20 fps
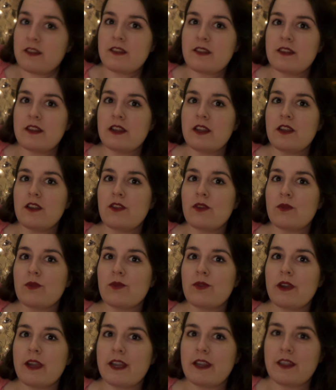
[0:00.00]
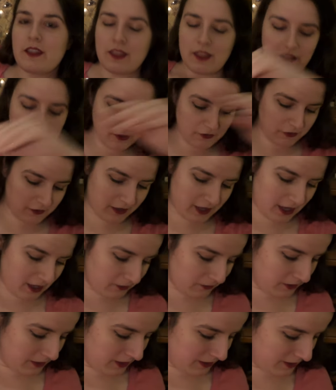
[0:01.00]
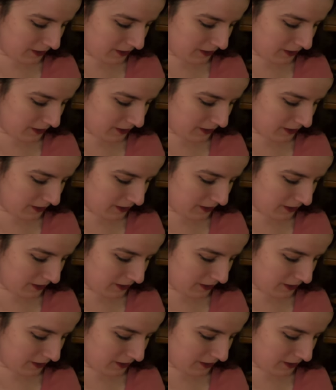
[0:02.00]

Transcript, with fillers: set it right there for now.